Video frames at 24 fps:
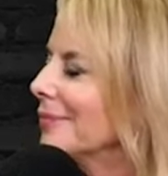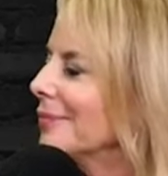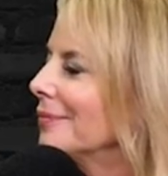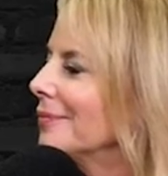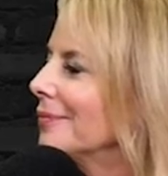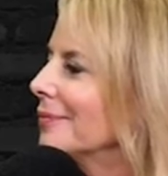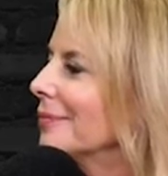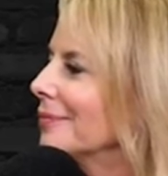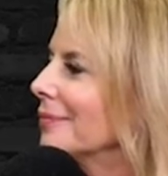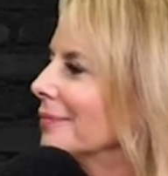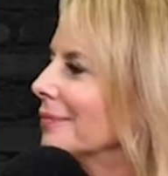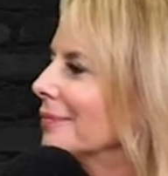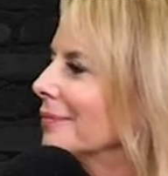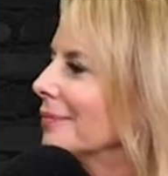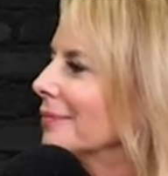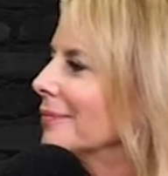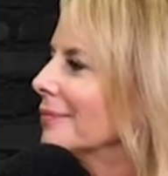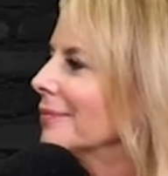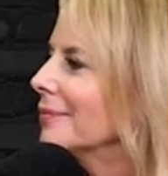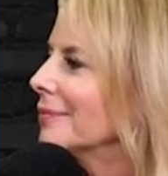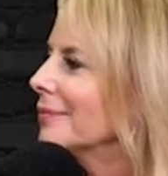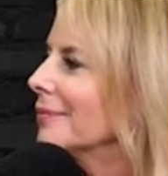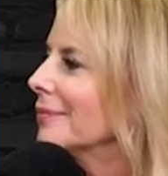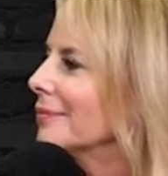
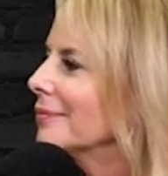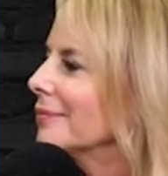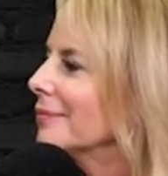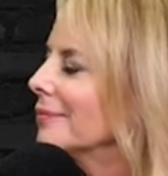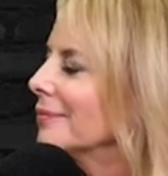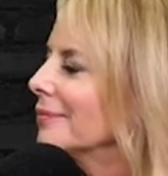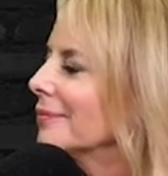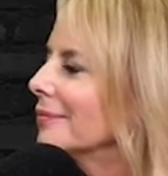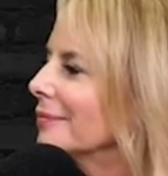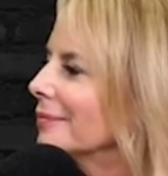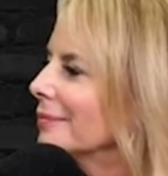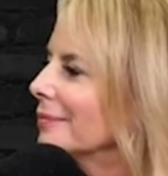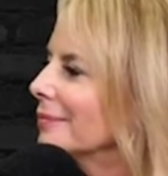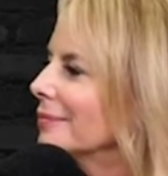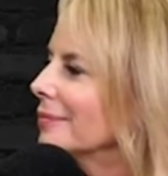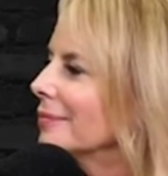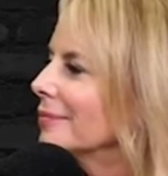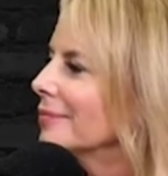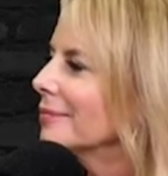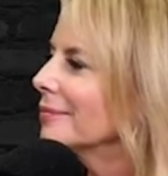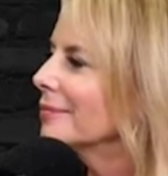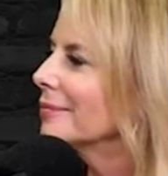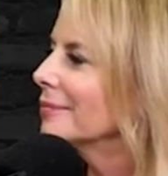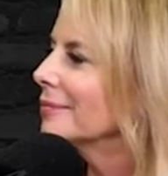
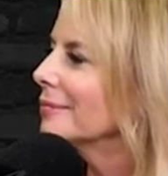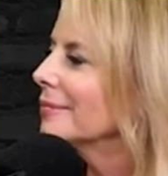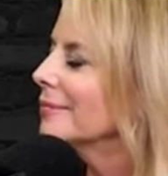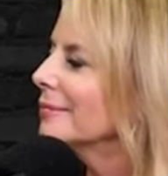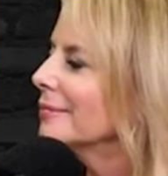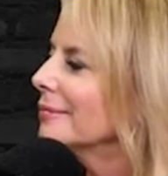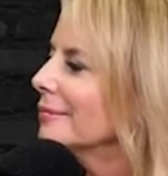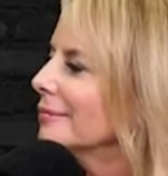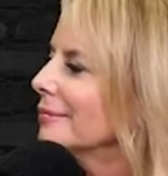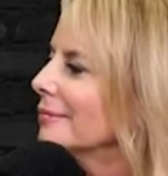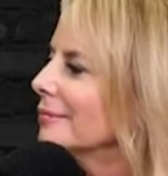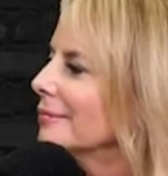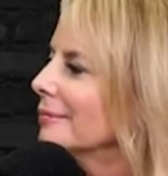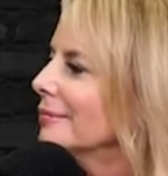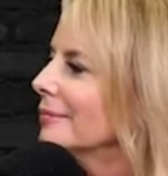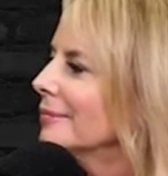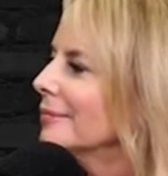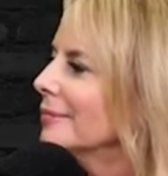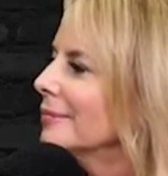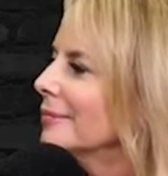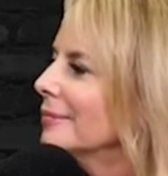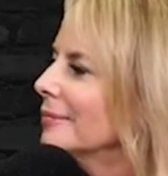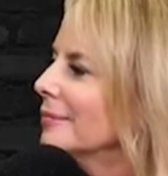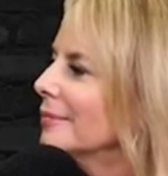
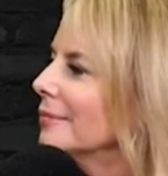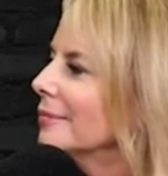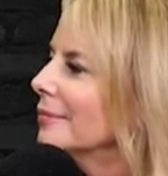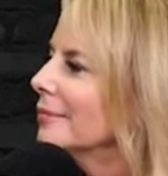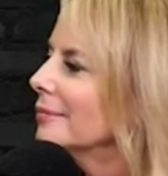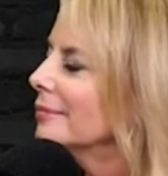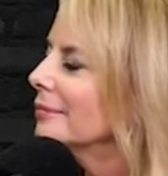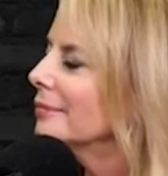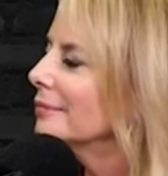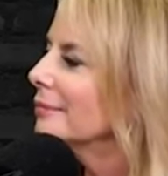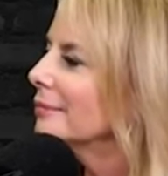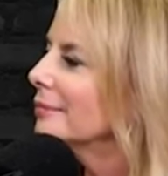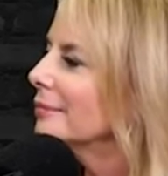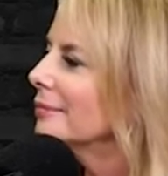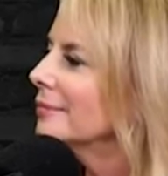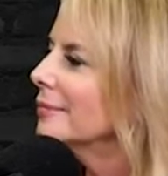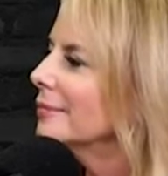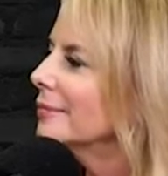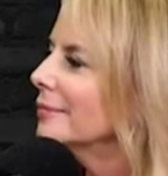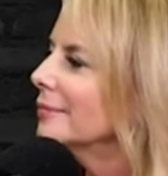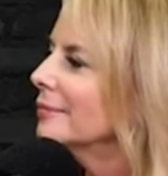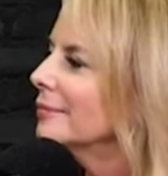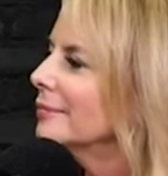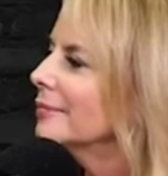
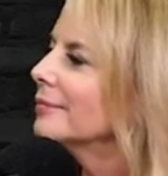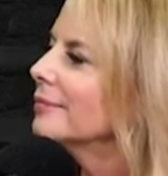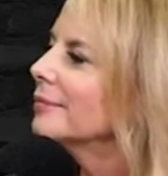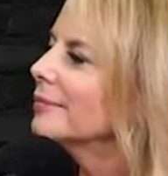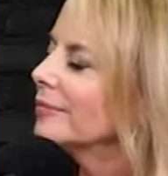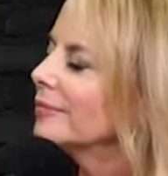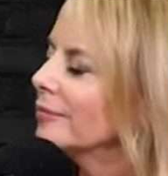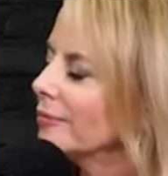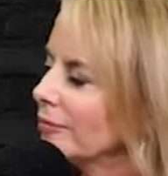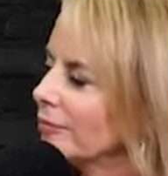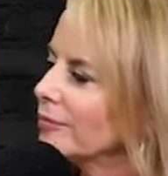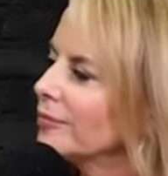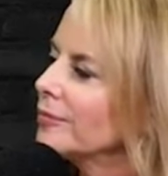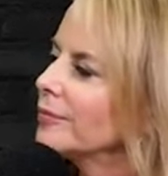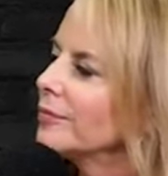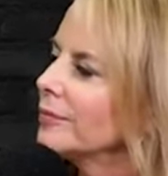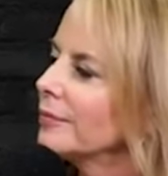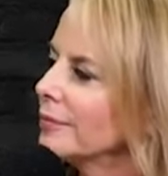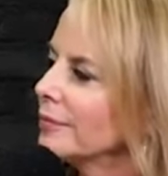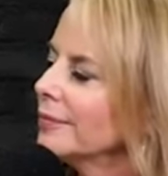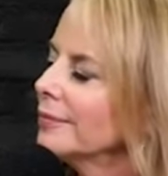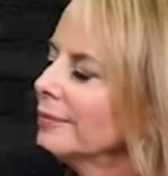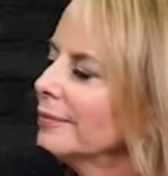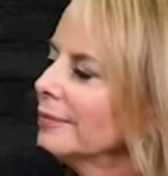
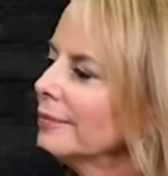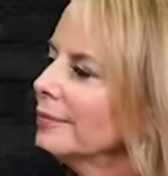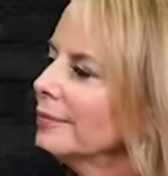No words are spoken by the person on screen.